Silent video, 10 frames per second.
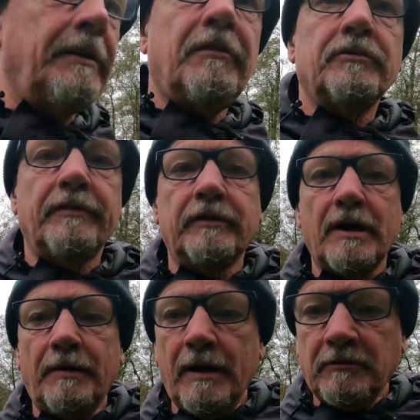Here is River
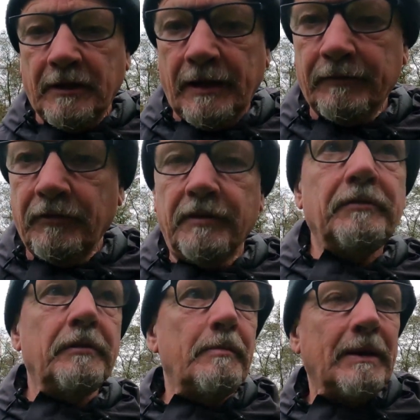Tower House, that, running
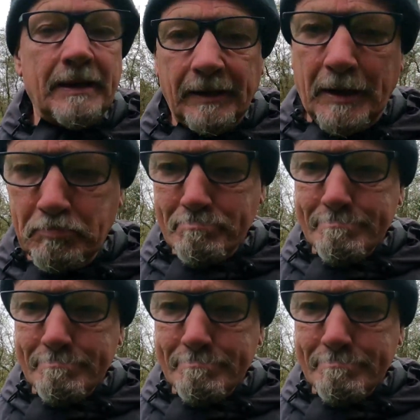through the park.